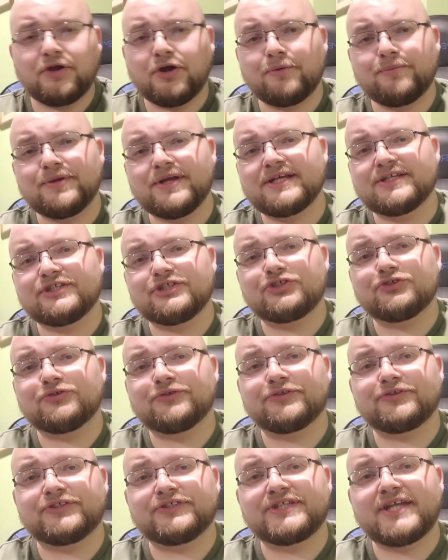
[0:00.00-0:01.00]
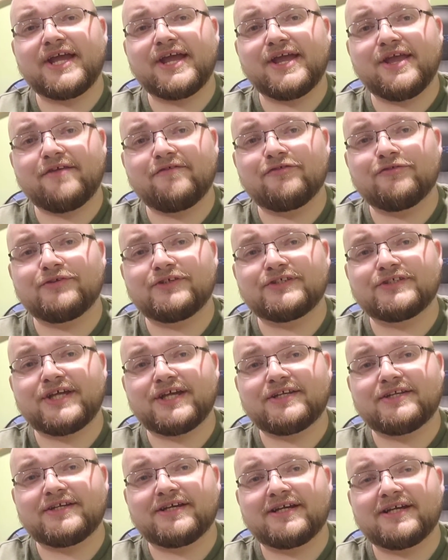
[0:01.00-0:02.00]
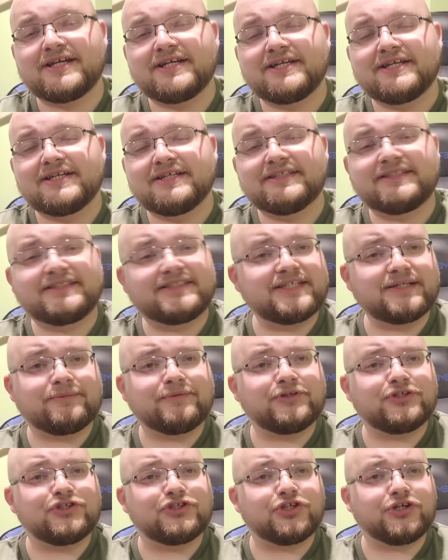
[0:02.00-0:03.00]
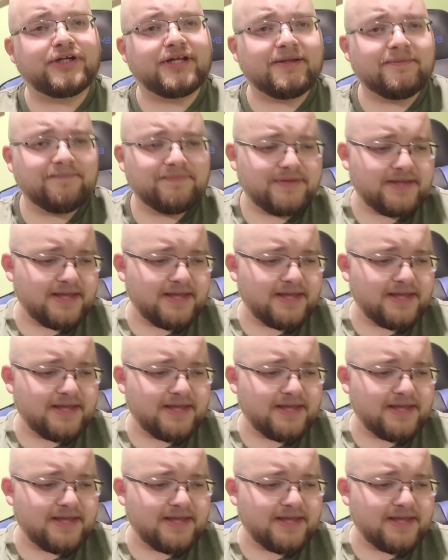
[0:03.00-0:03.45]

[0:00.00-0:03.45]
Hope you guys enjoy your stay if you decide to stick with the journey.